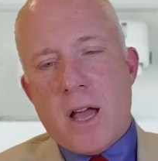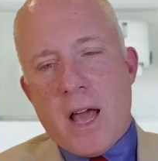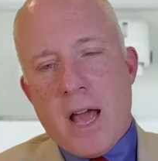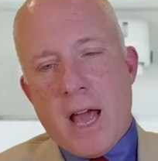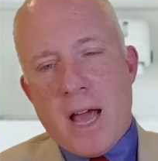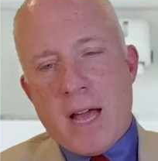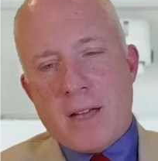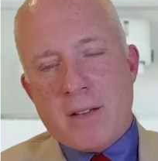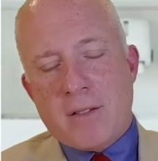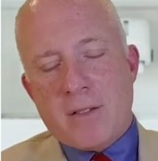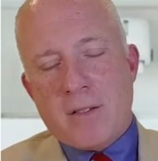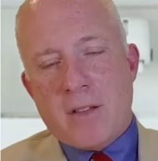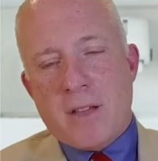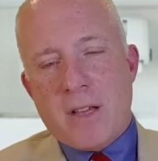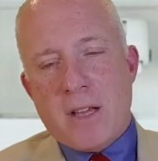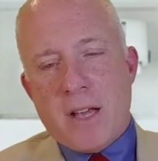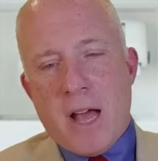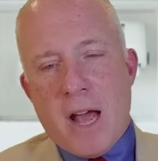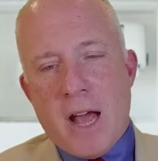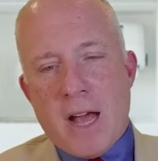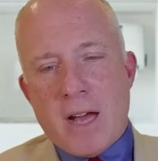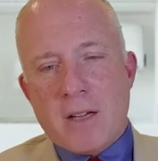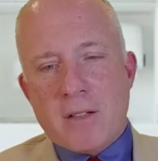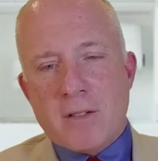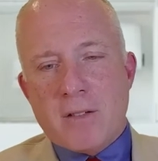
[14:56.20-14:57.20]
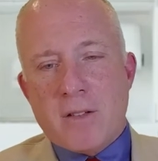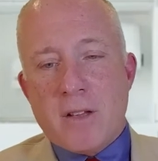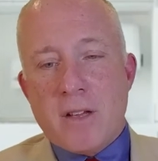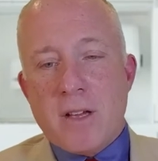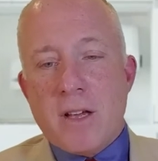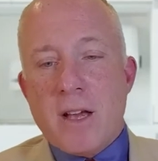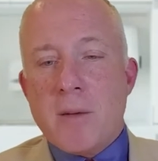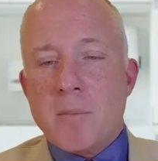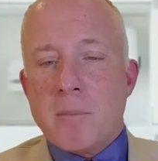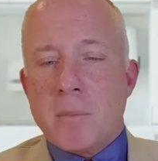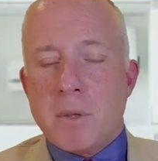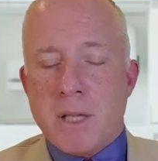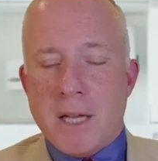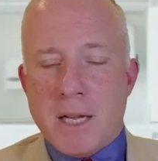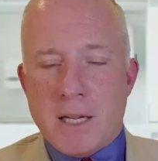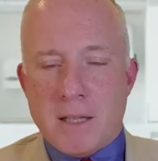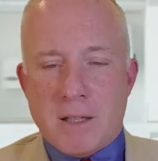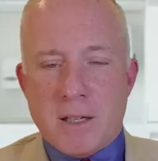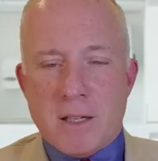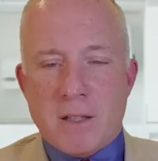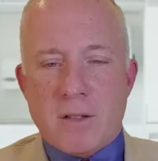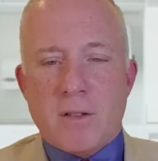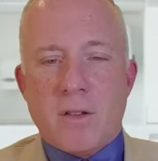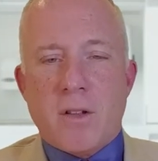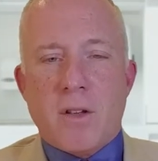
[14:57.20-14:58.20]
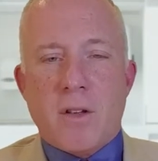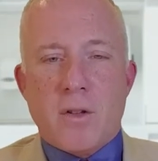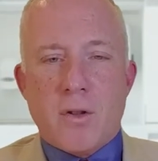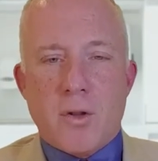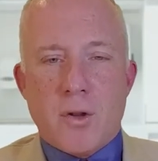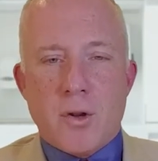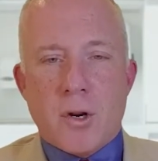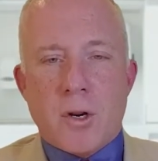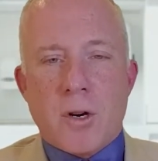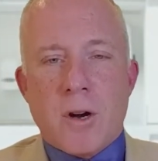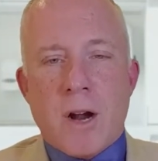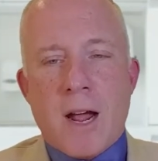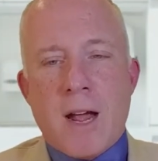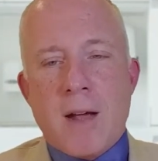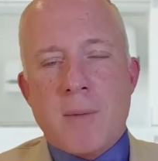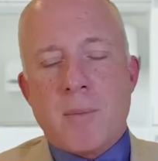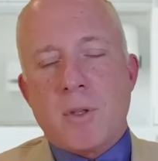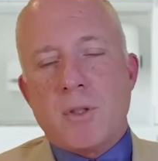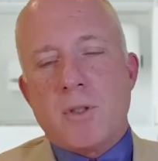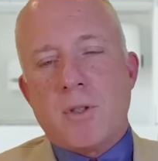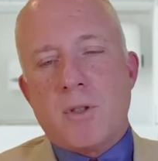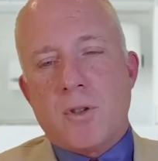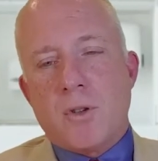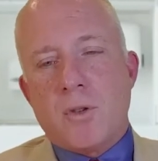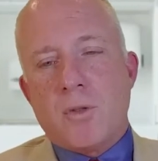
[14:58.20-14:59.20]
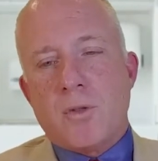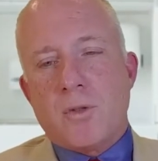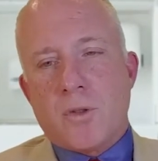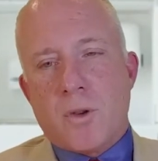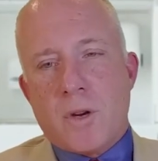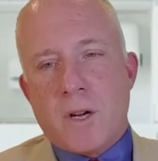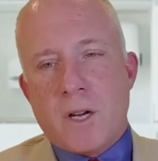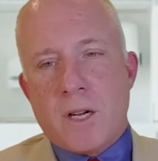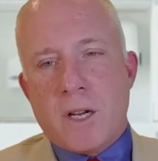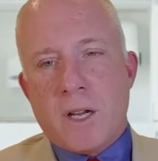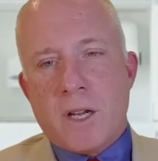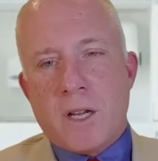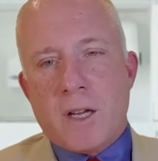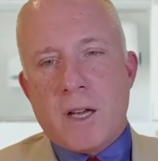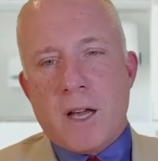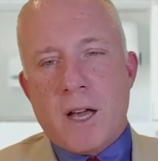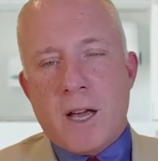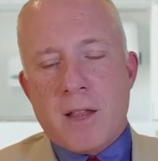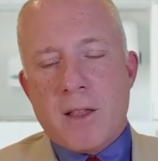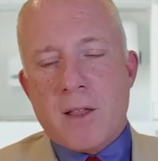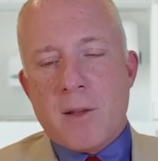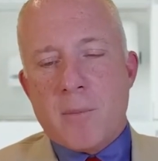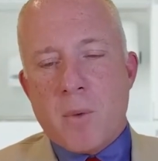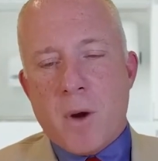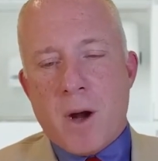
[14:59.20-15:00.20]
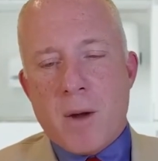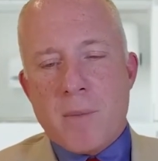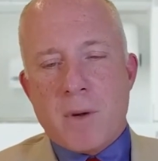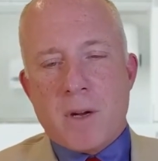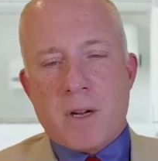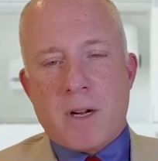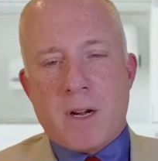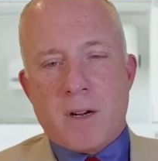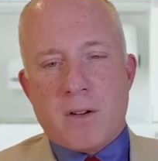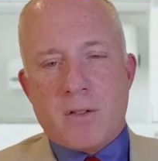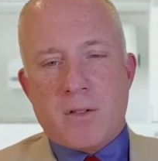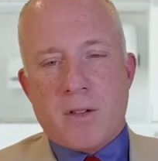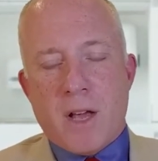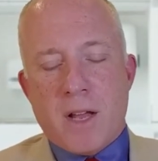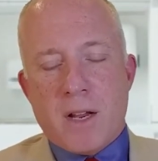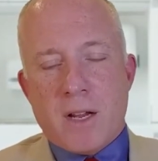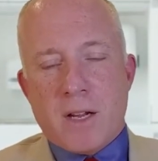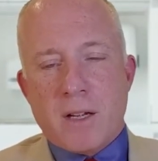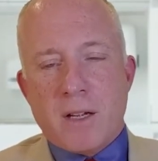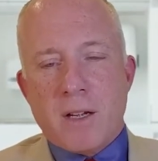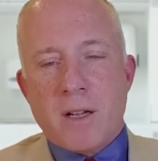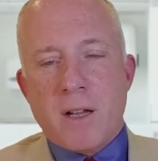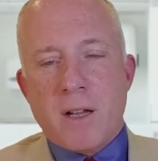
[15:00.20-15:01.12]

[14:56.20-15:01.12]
A S T, A L T, and platelets, you're able to do screening in the primary care setting.